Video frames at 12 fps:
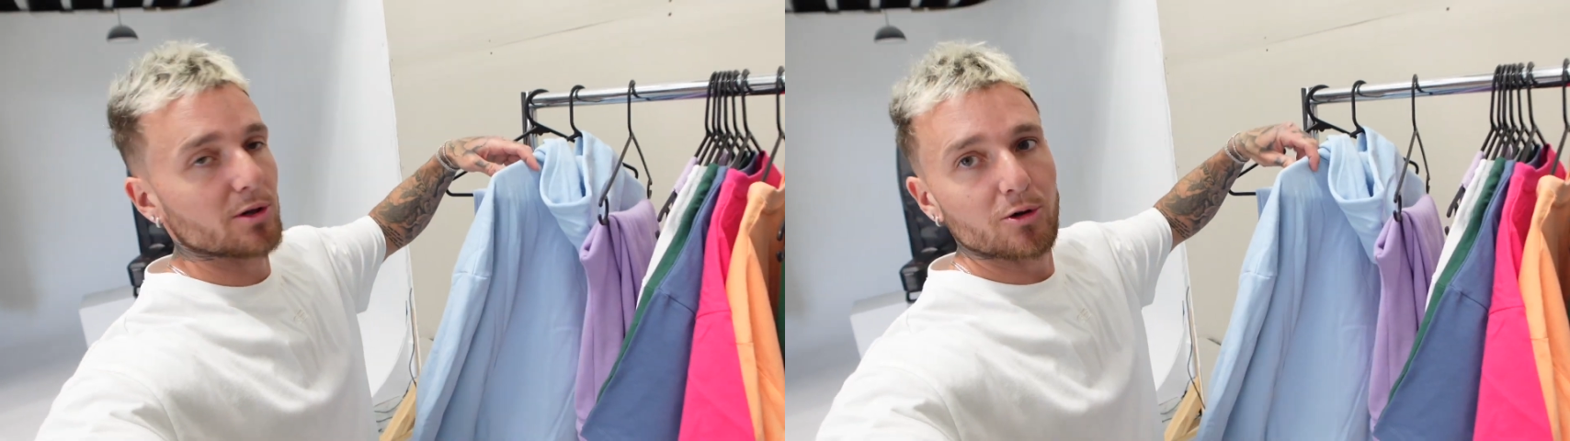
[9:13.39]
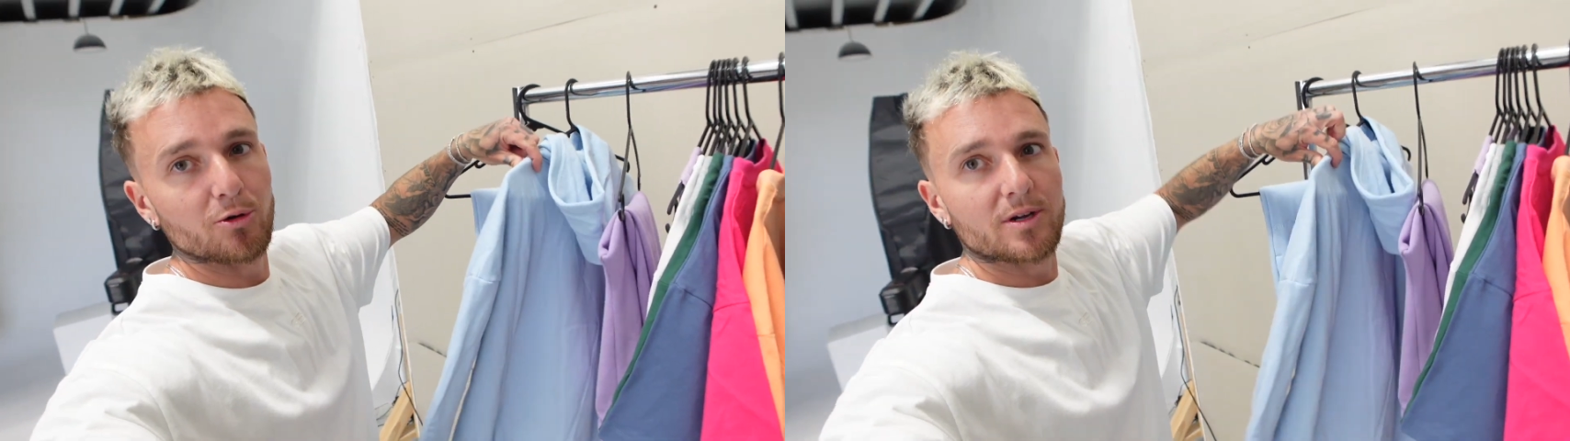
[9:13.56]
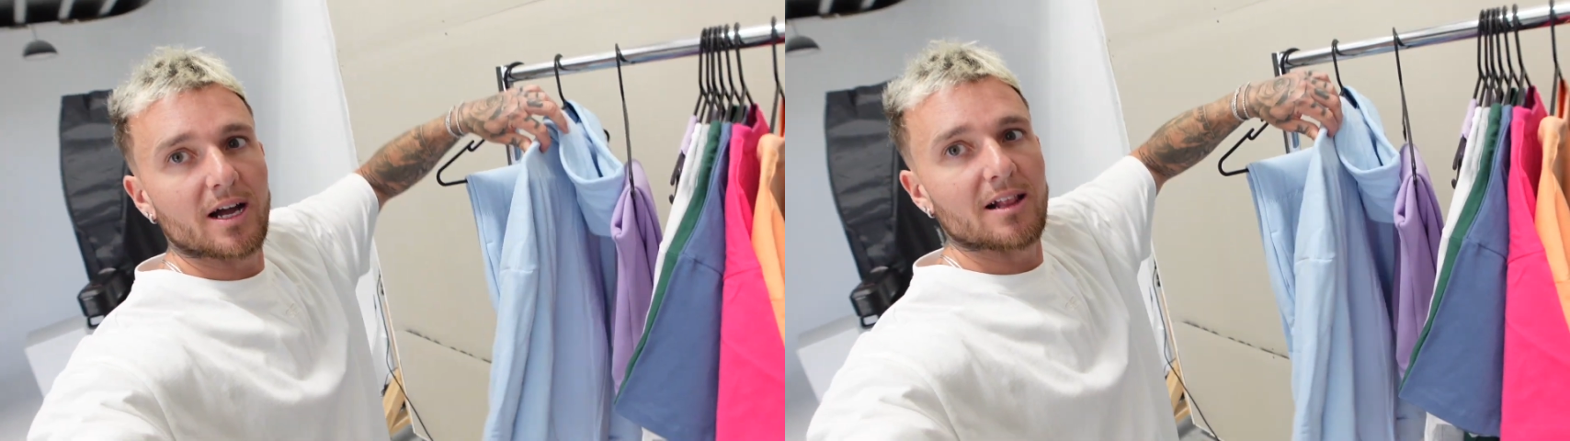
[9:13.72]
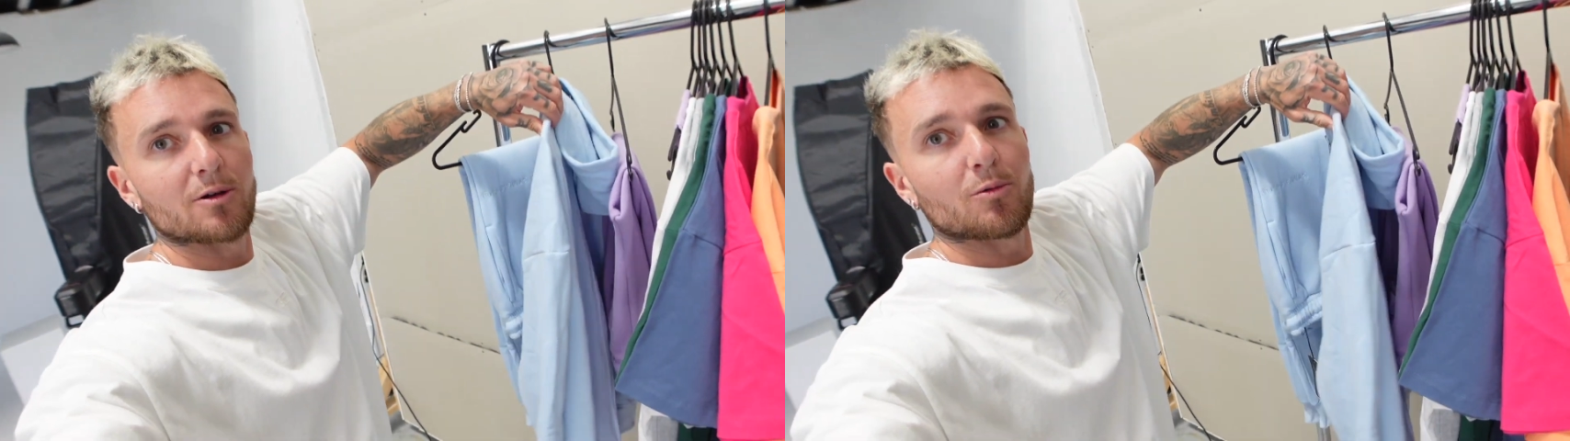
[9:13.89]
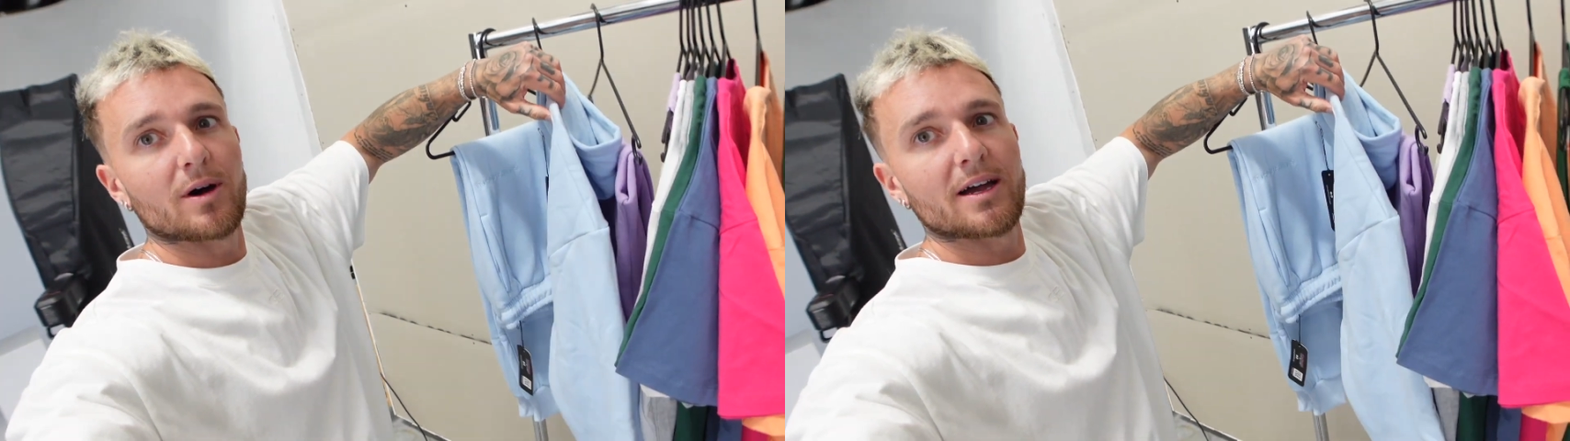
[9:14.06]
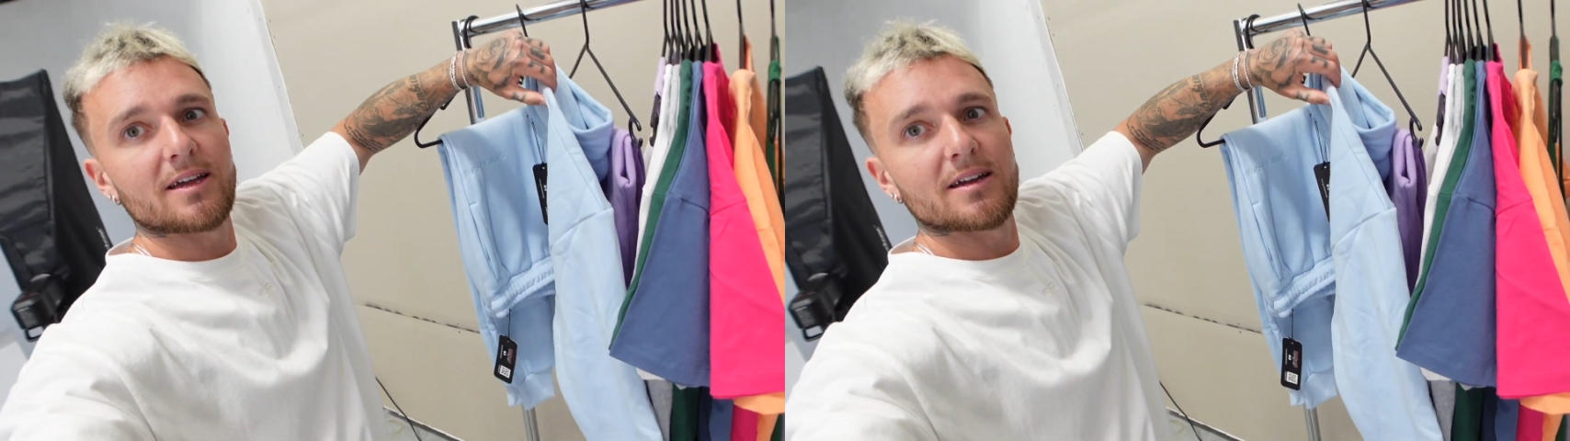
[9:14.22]
blue
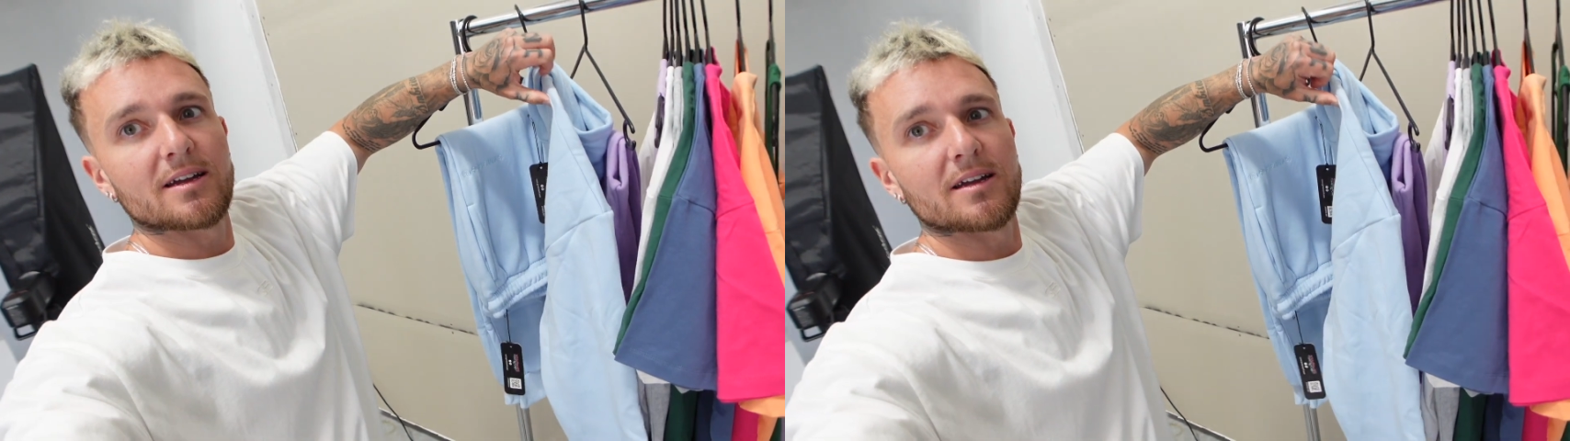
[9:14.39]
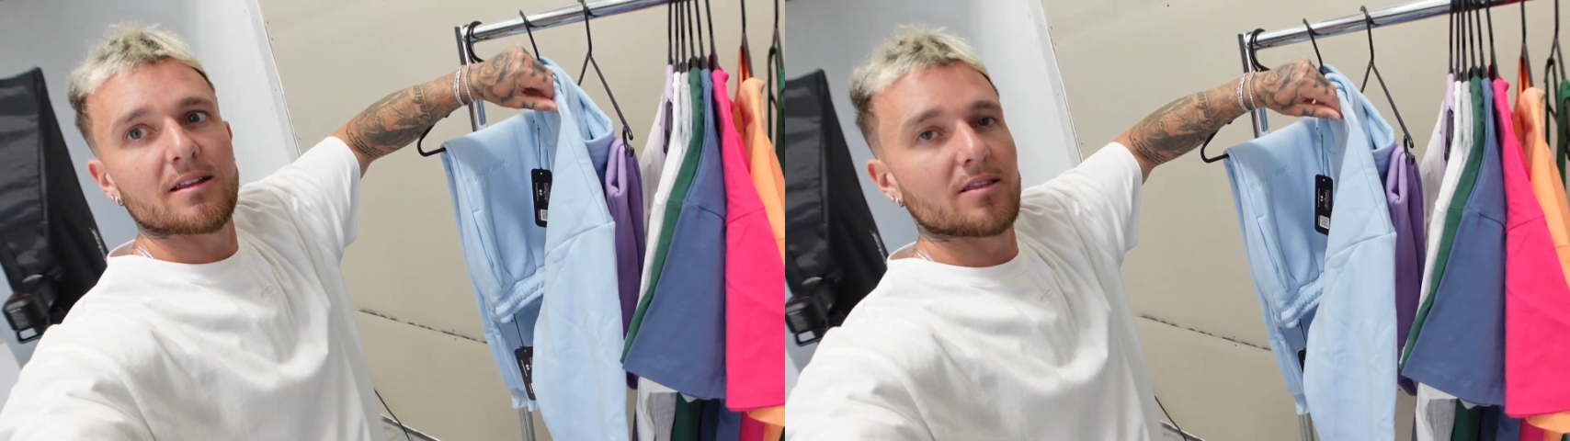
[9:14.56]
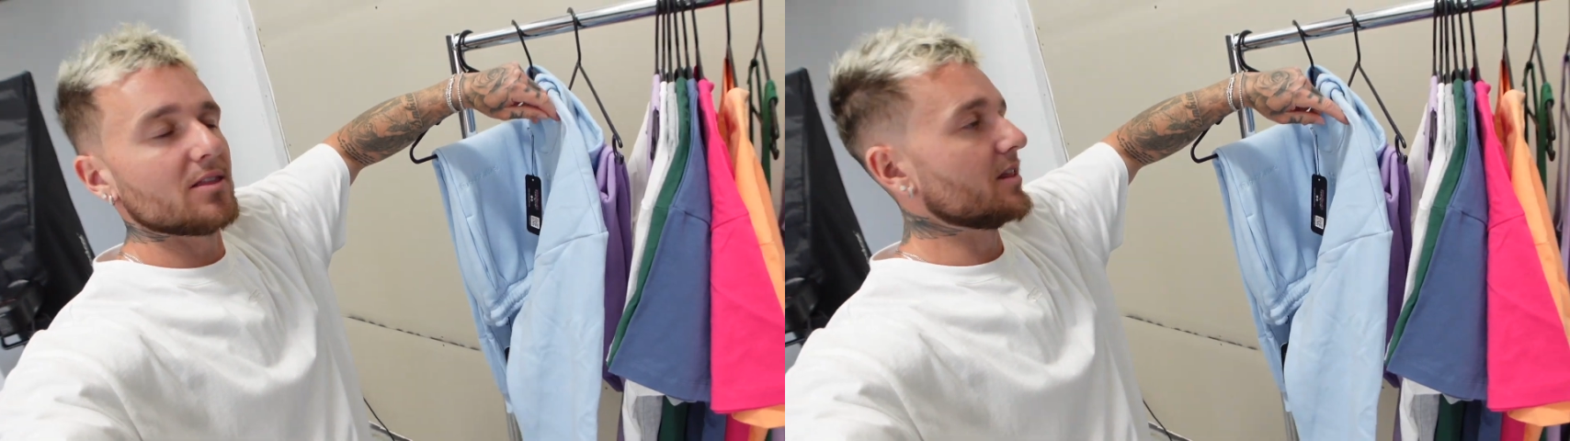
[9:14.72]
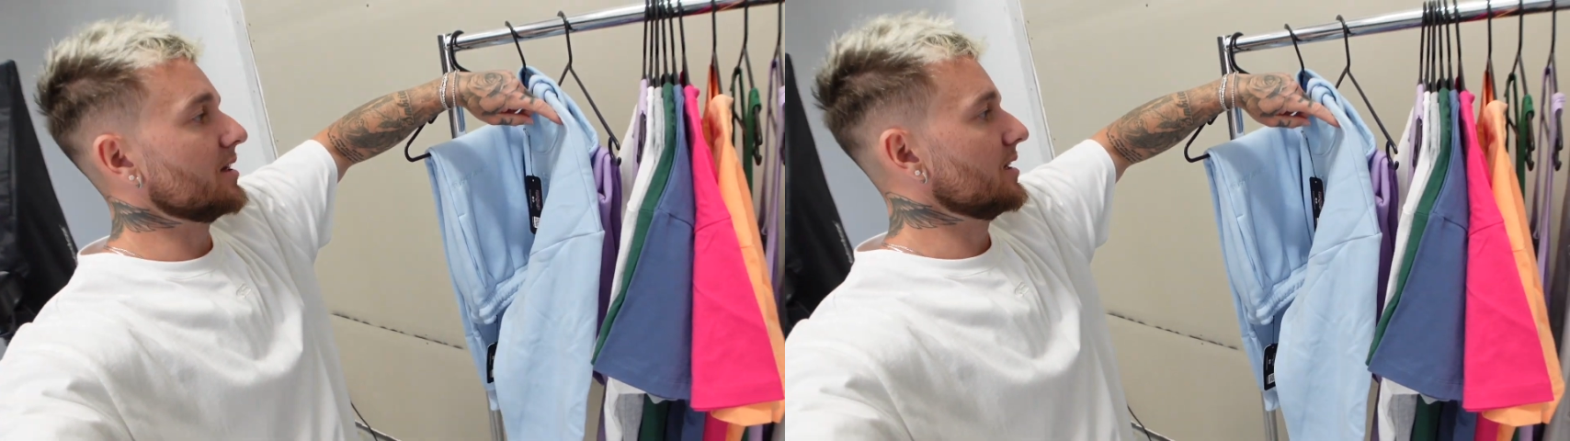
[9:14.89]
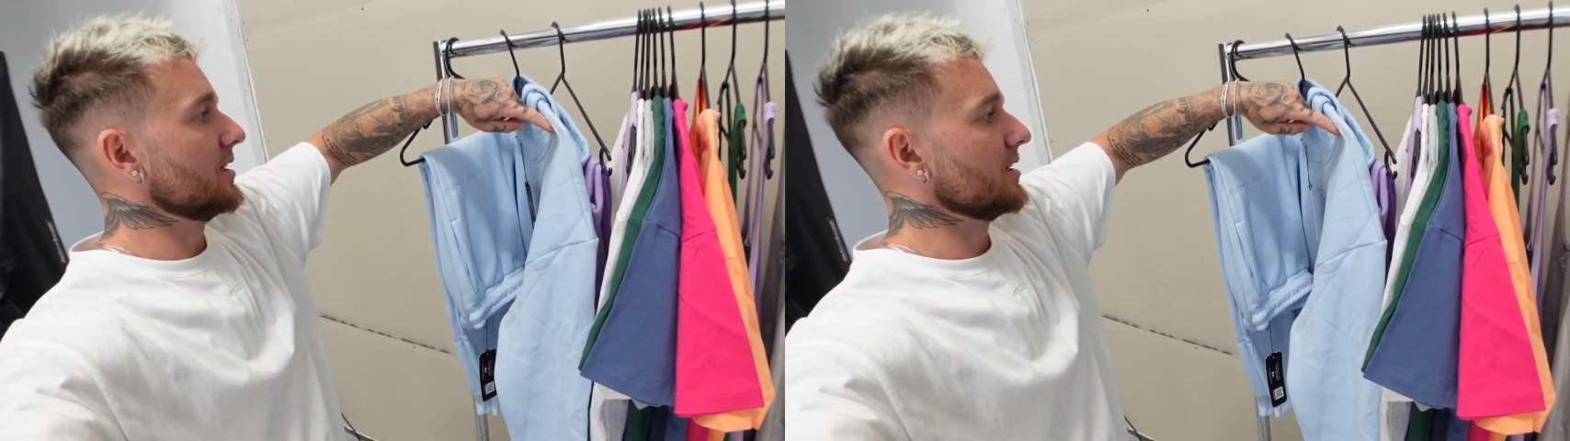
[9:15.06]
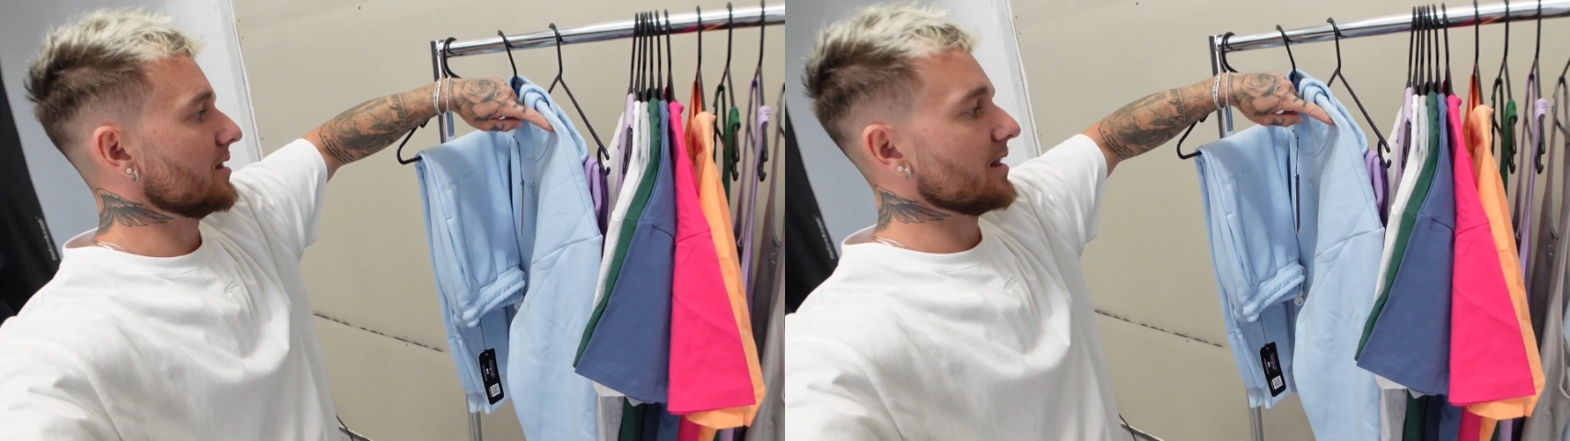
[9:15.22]
colorway in the